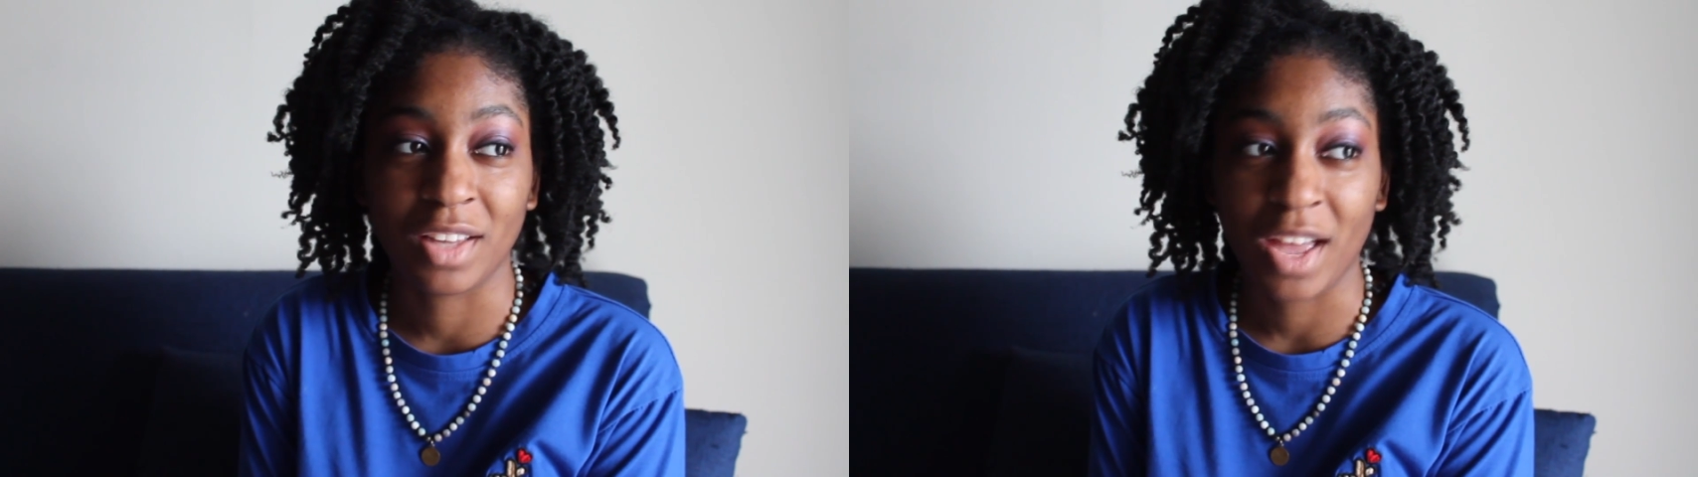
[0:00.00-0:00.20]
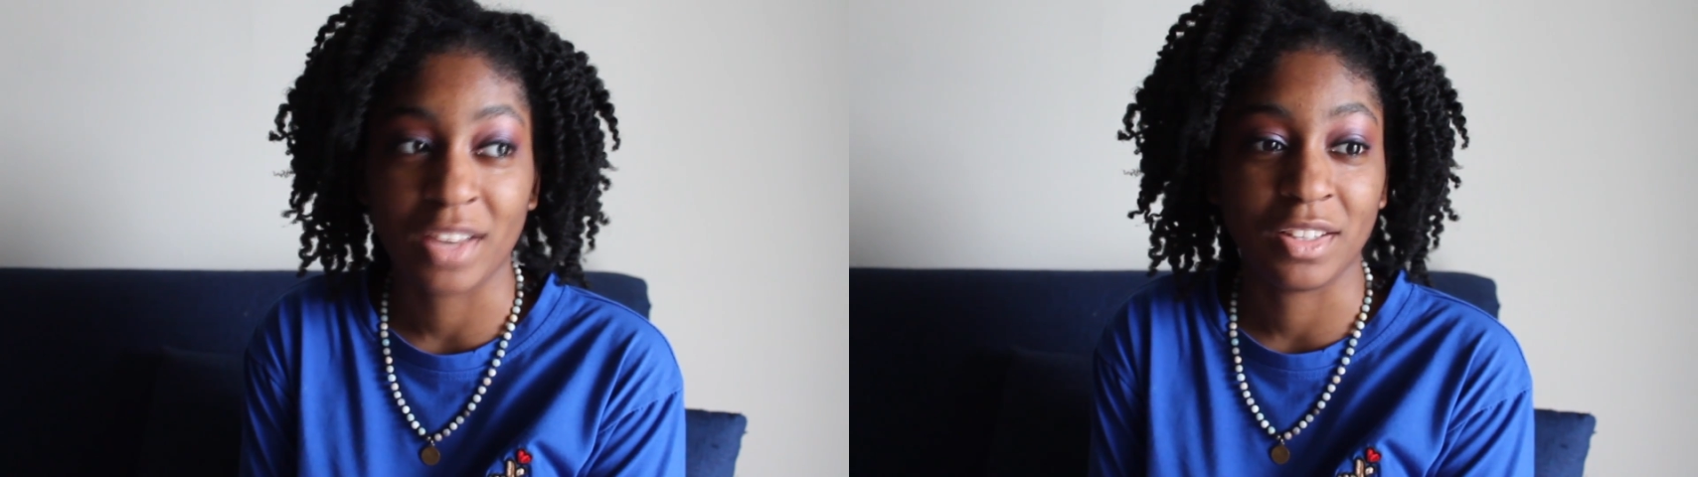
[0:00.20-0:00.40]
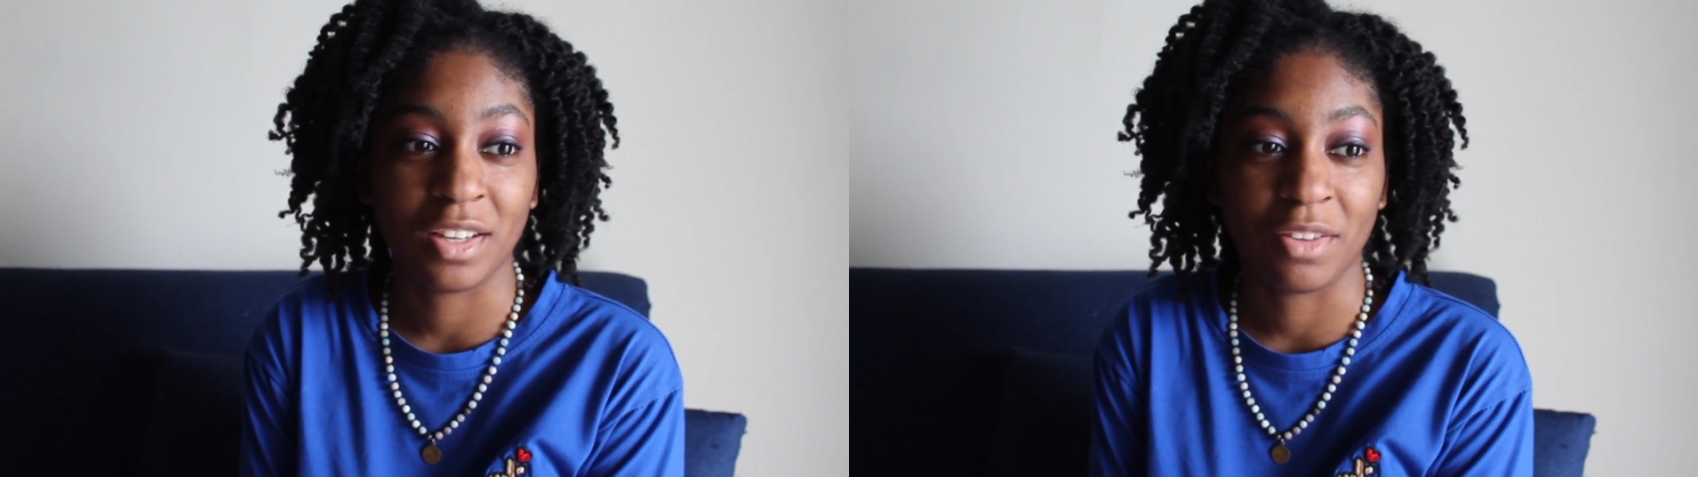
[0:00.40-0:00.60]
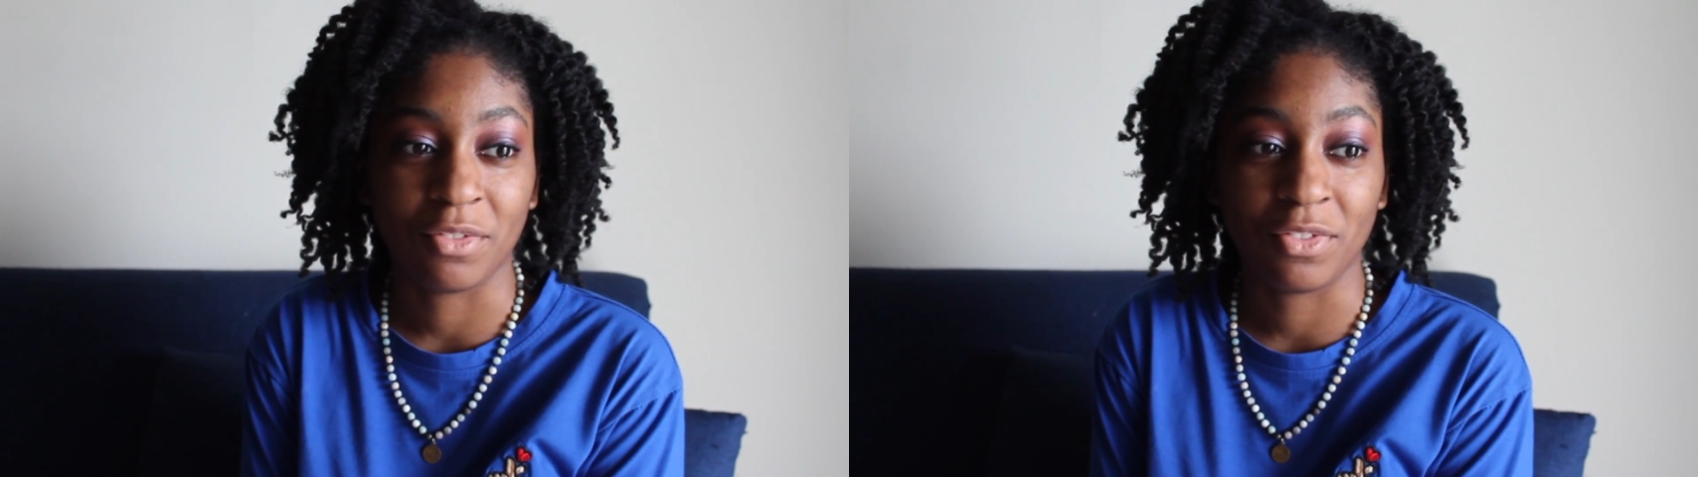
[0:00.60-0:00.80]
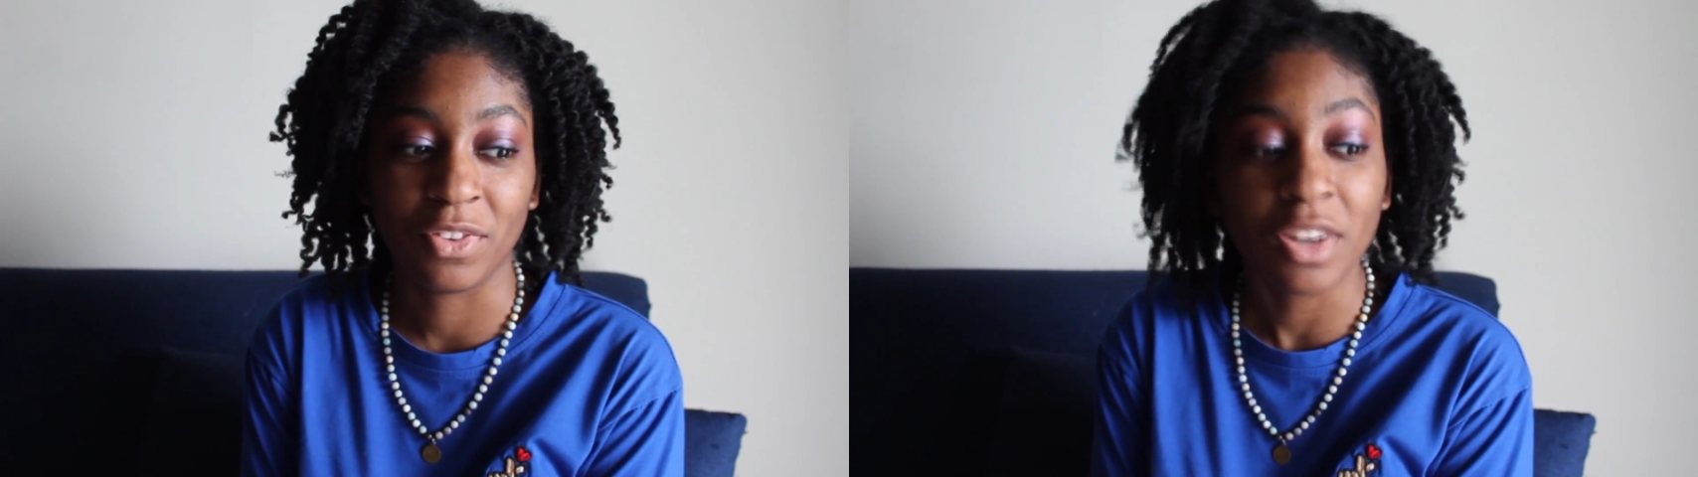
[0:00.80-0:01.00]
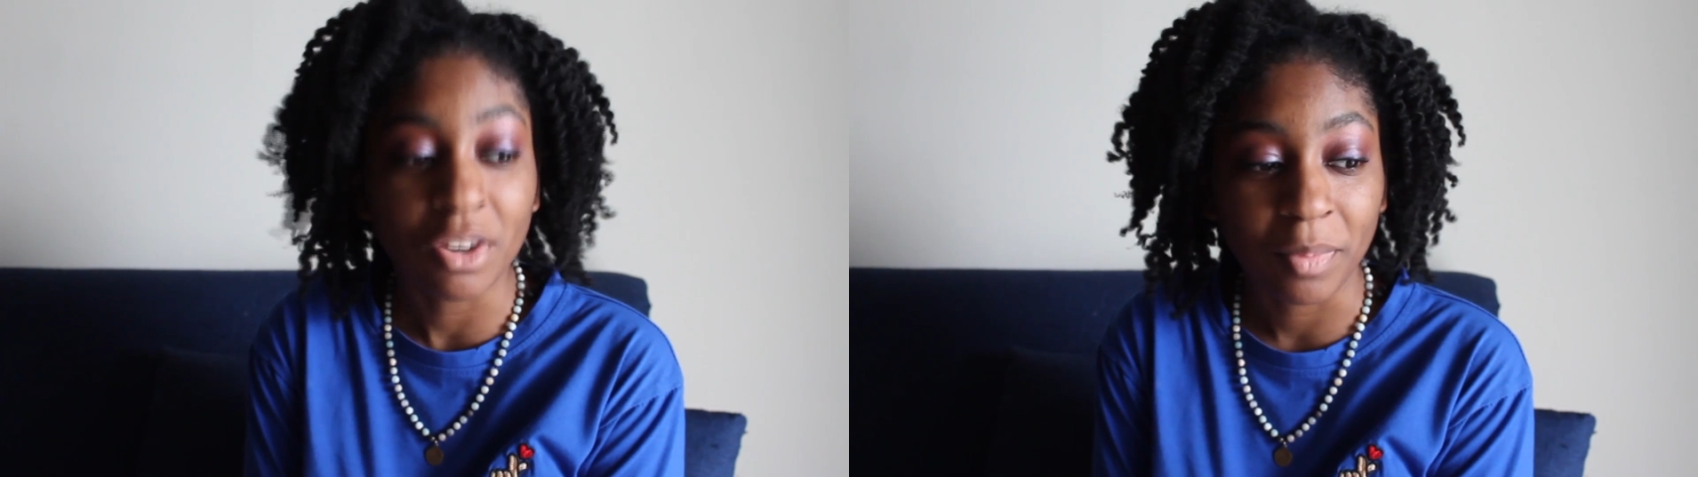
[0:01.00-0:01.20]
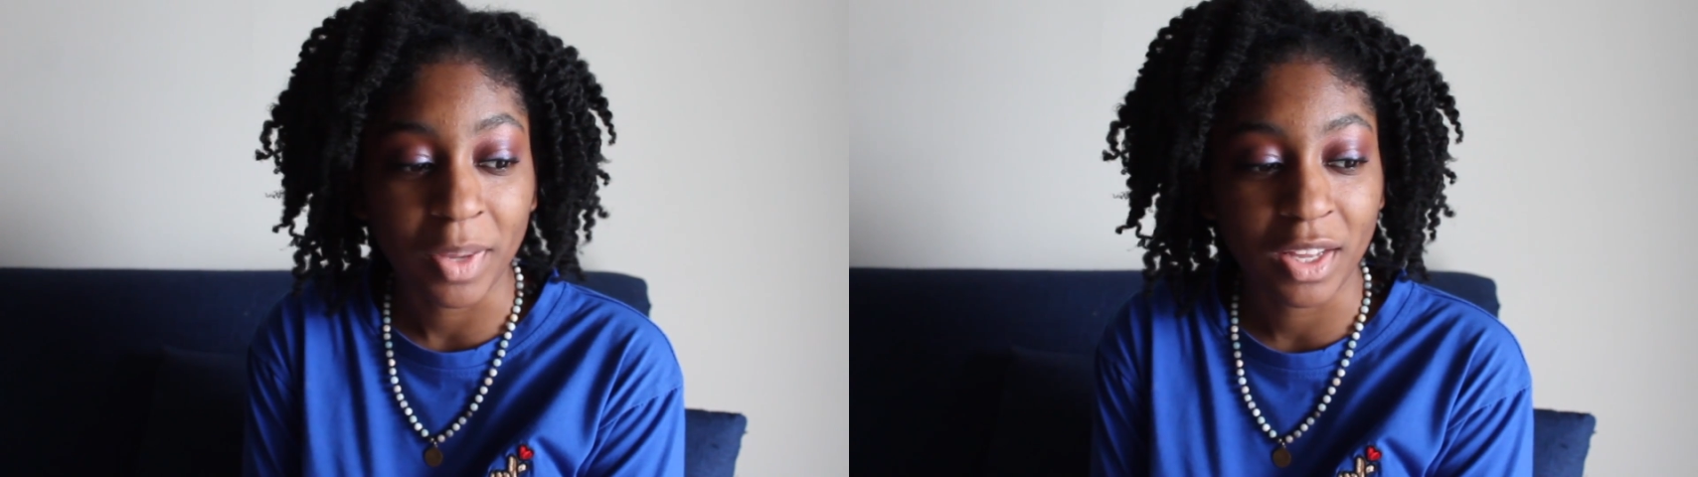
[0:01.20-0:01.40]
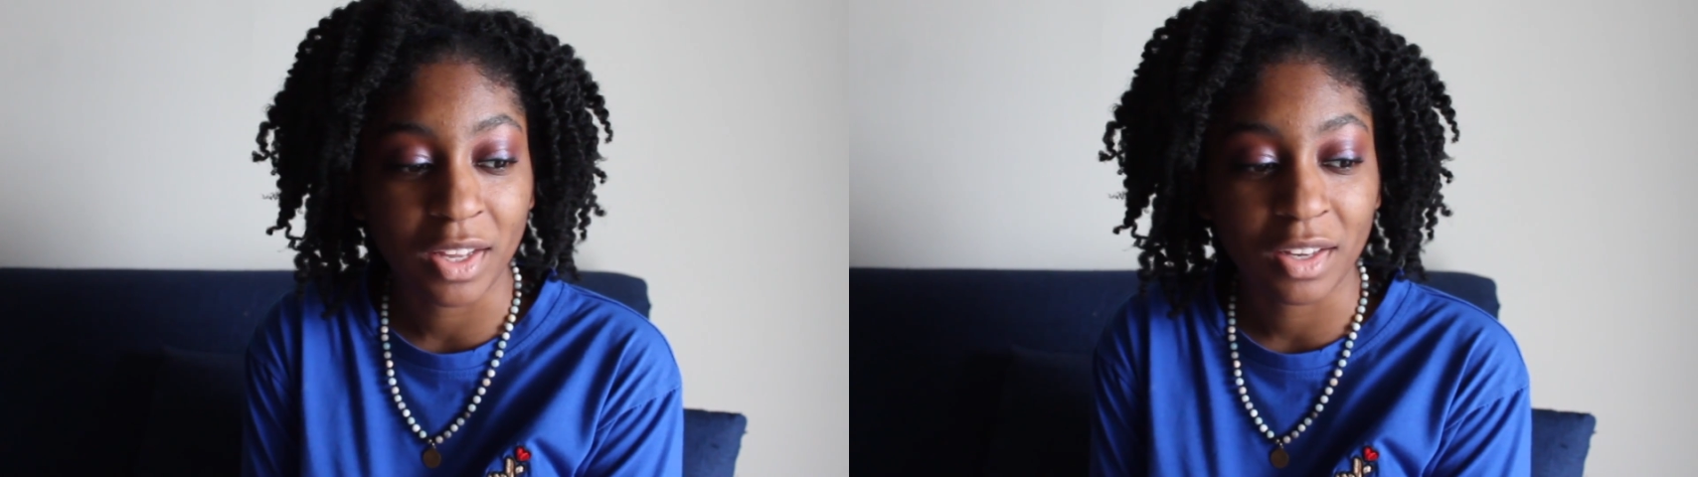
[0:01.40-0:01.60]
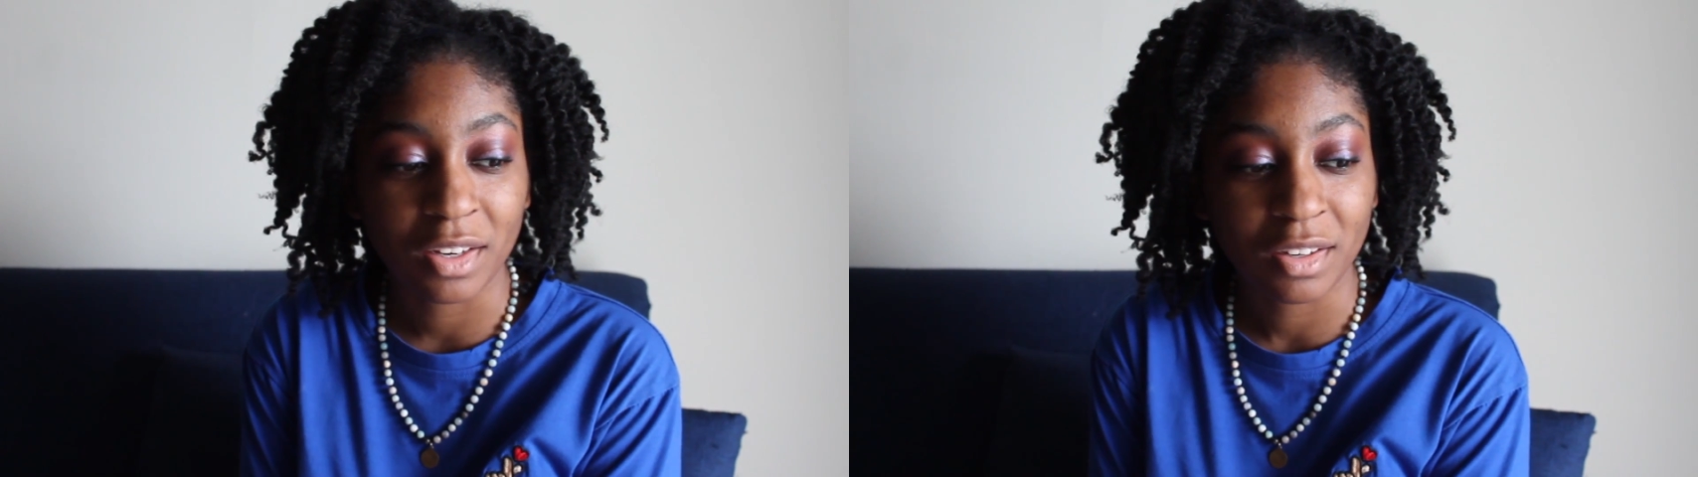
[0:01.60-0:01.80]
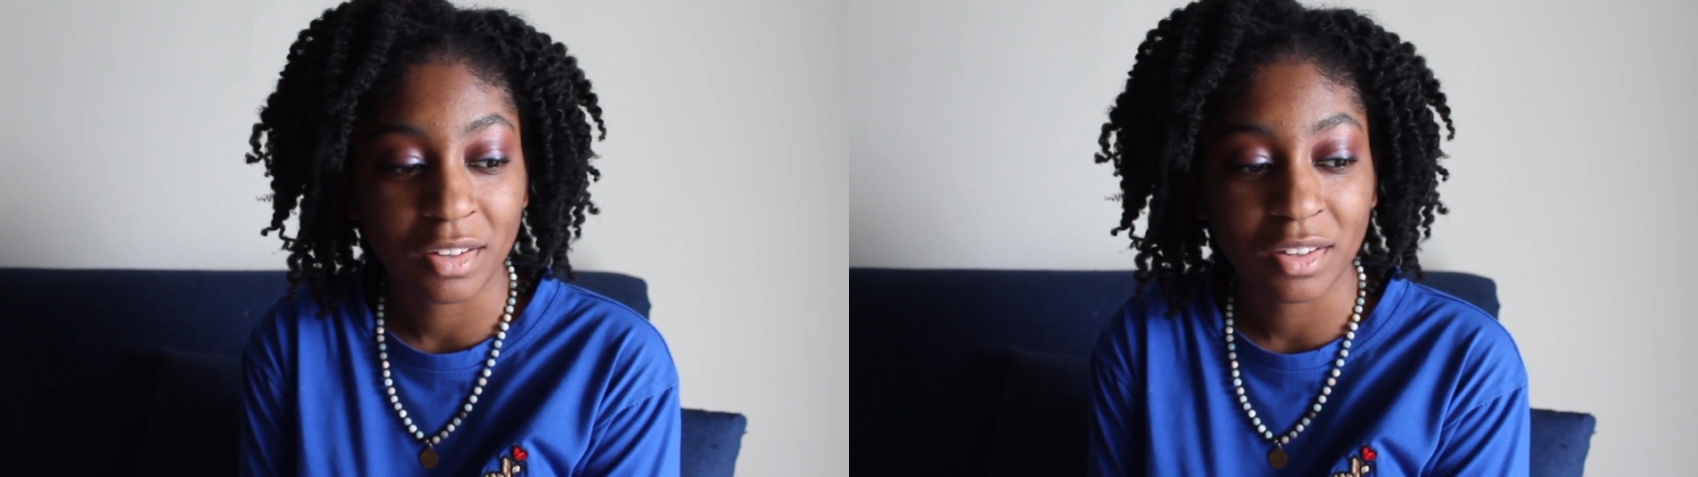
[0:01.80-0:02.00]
goddamn fiddle, man.